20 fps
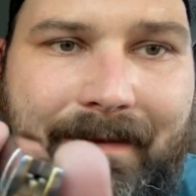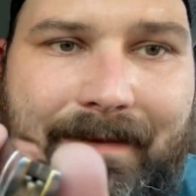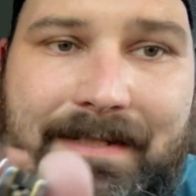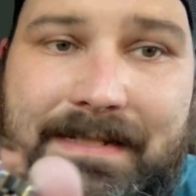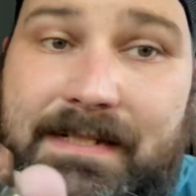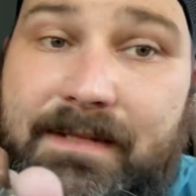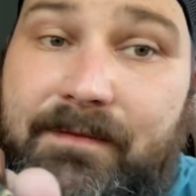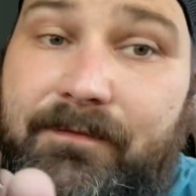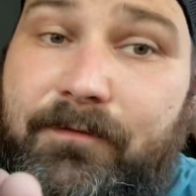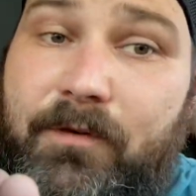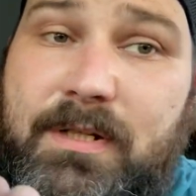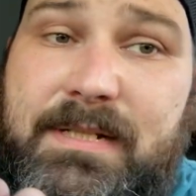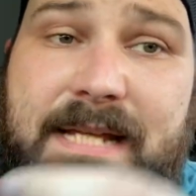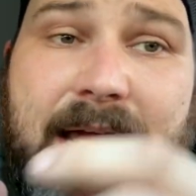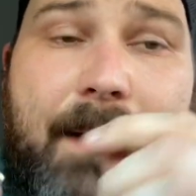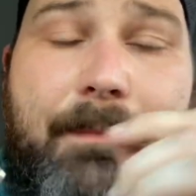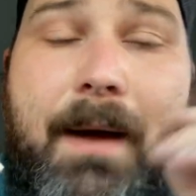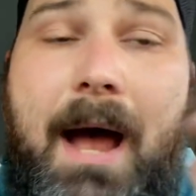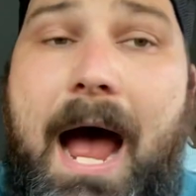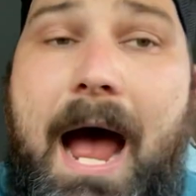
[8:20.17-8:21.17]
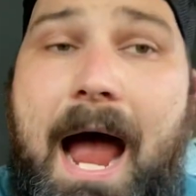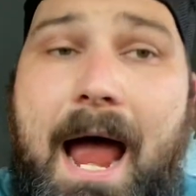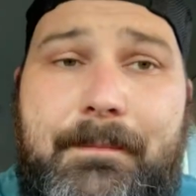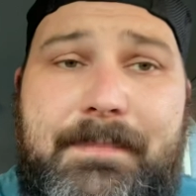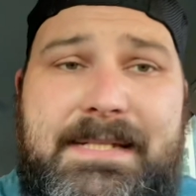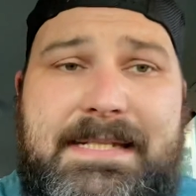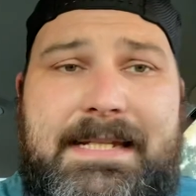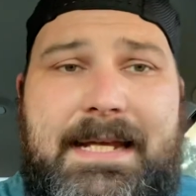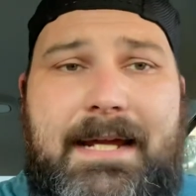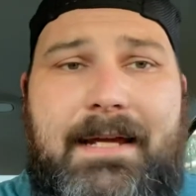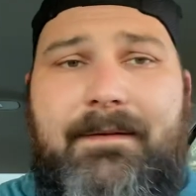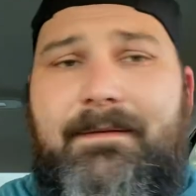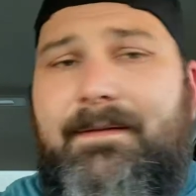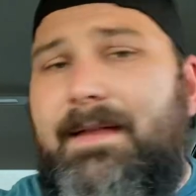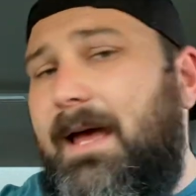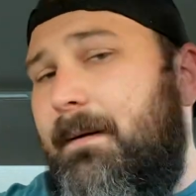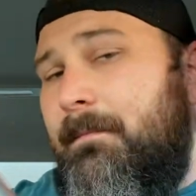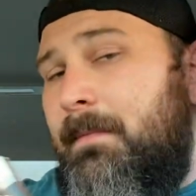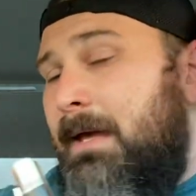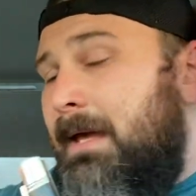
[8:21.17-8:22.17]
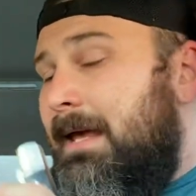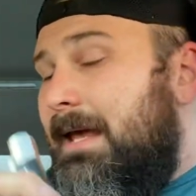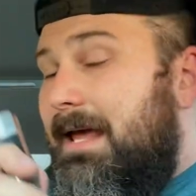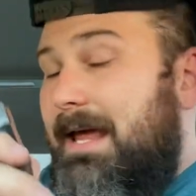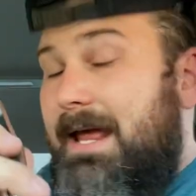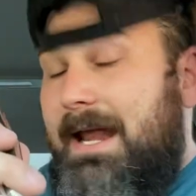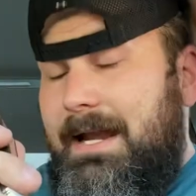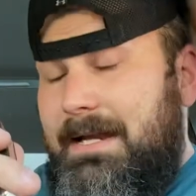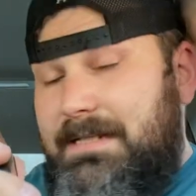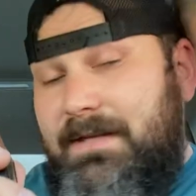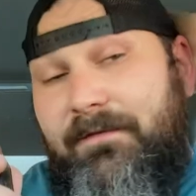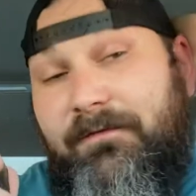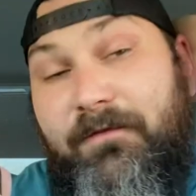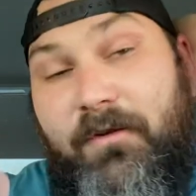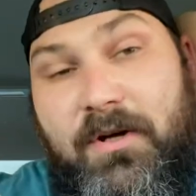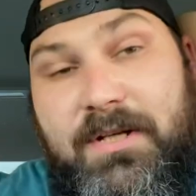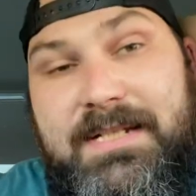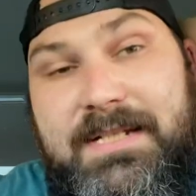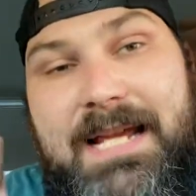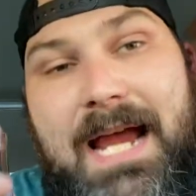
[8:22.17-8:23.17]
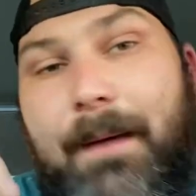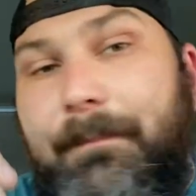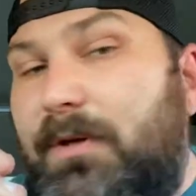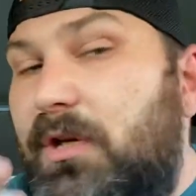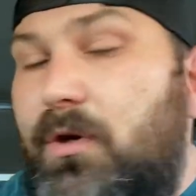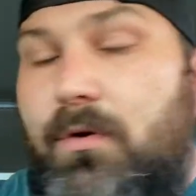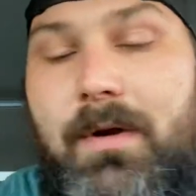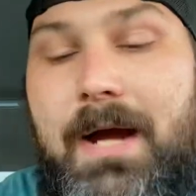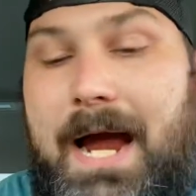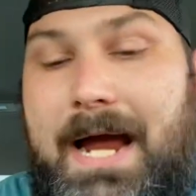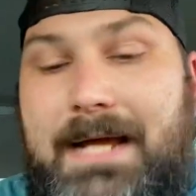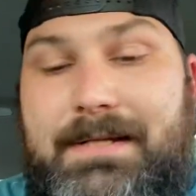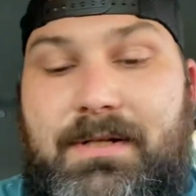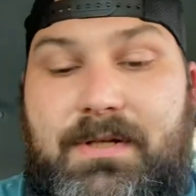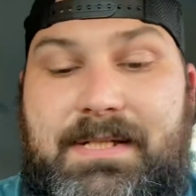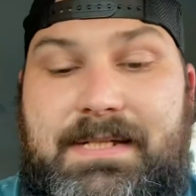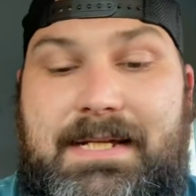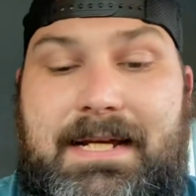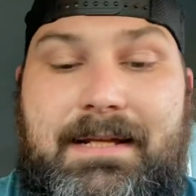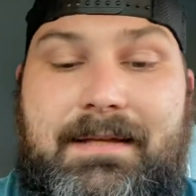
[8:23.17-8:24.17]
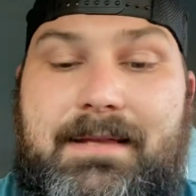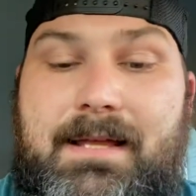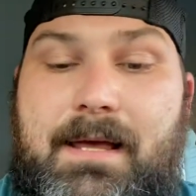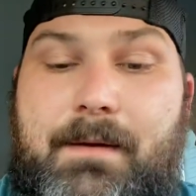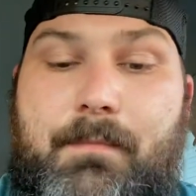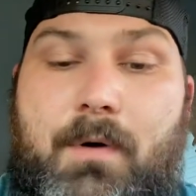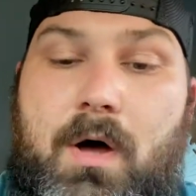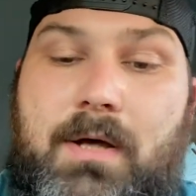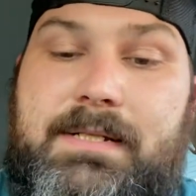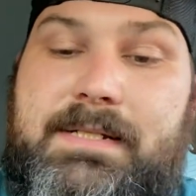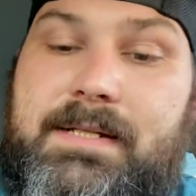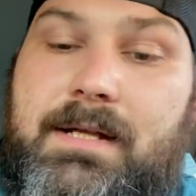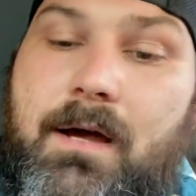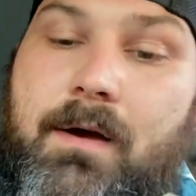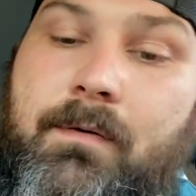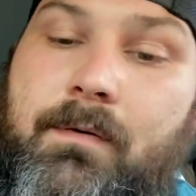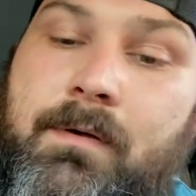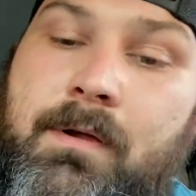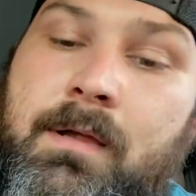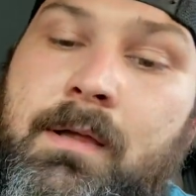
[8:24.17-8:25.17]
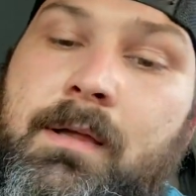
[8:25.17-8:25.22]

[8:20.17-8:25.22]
This is the first time I'm seeing them, and it's the first time you guys are seeing them also.